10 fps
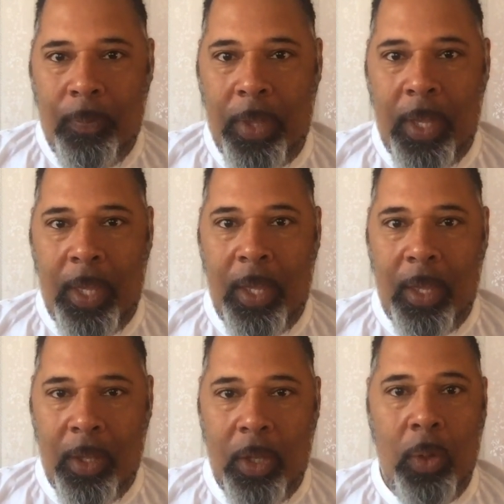
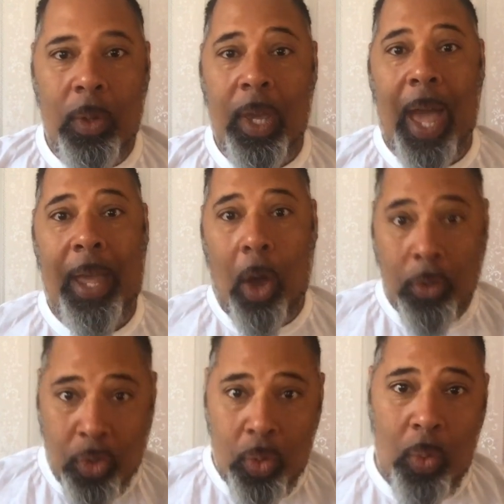the UK,
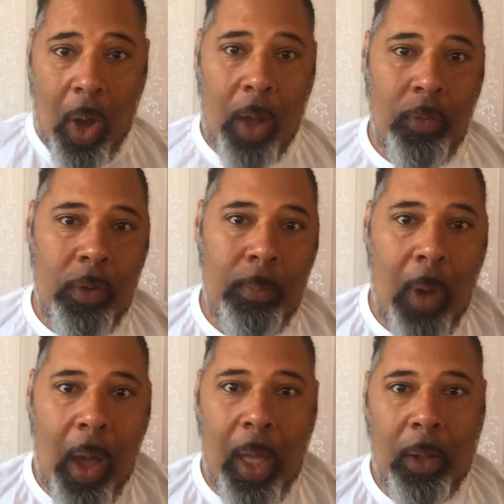our
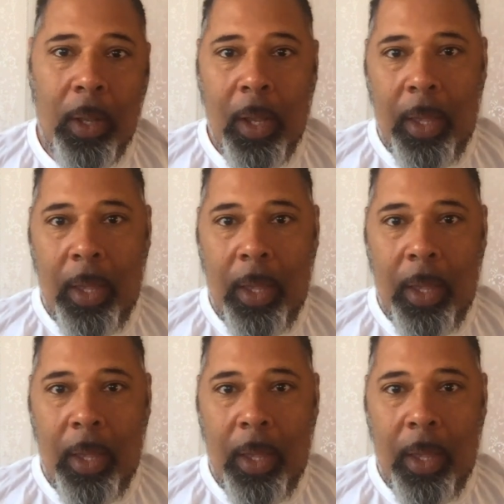200-mile